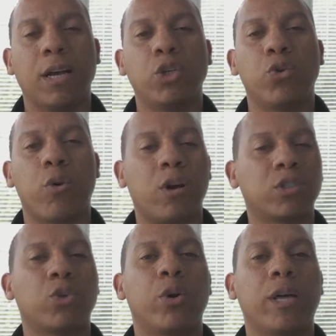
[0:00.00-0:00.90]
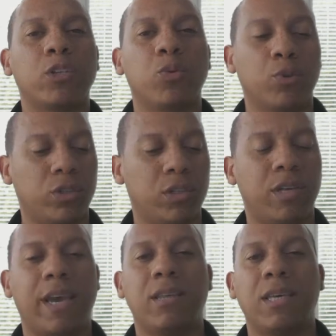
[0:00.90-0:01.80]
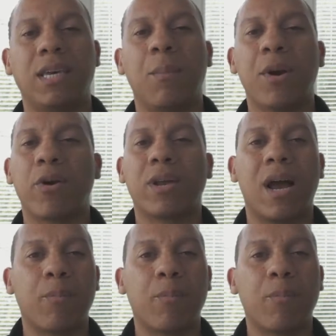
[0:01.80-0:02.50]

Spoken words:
you're also eligible to take the American